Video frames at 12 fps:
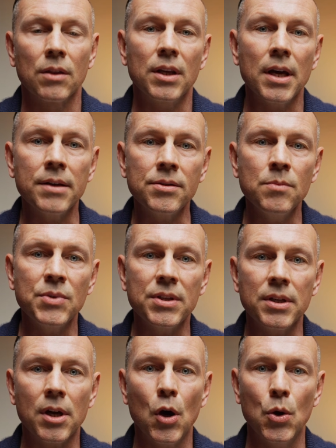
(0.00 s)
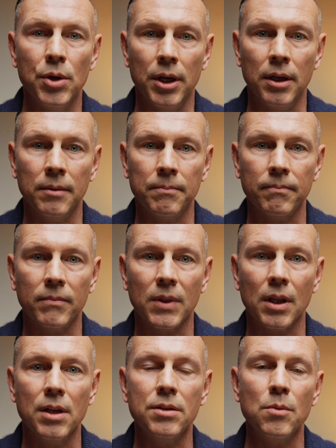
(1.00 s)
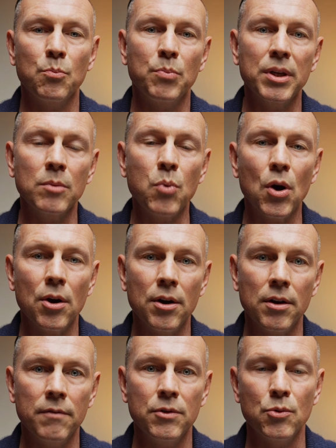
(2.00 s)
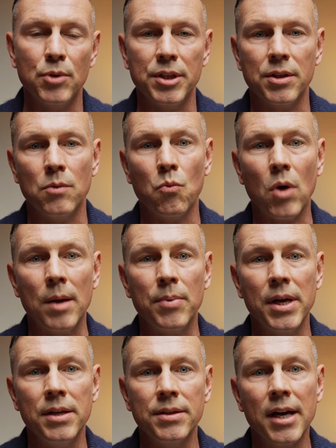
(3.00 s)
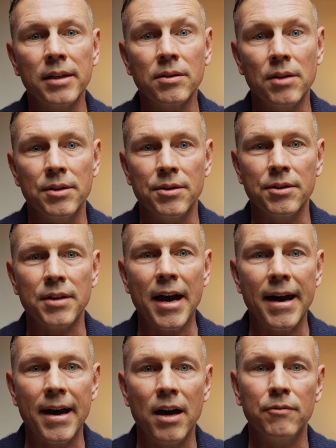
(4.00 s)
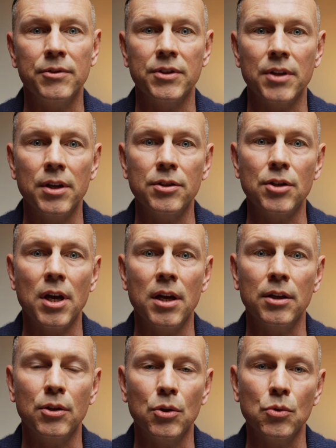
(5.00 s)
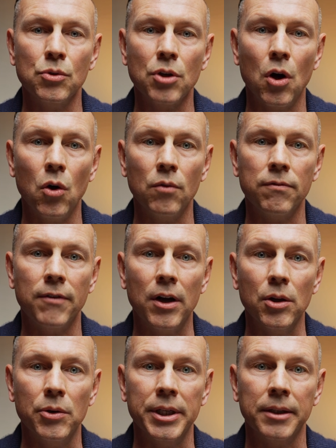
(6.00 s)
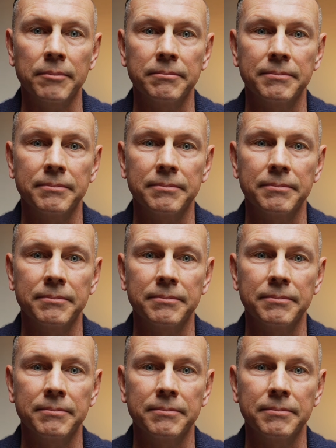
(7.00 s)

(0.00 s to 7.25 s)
The SMC coating is a big part of the reason why Pentax lenses have such a huge cult following.